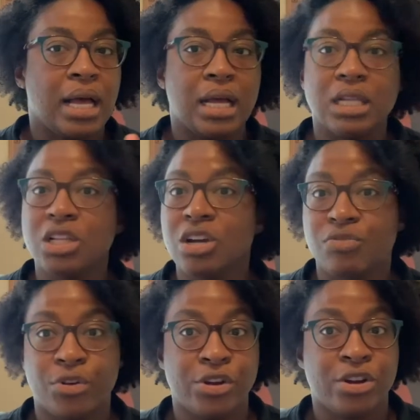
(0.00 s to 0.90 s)
Look
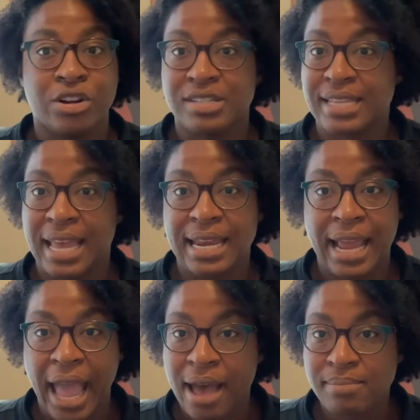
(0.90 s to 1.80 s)
for your
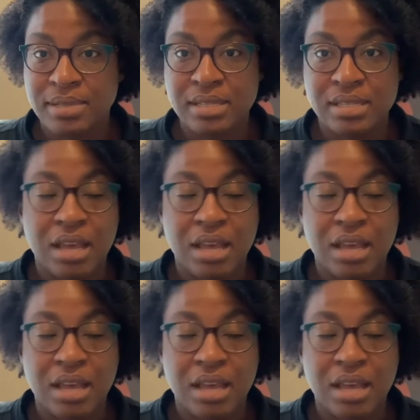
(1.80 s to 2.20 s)
scanning apps.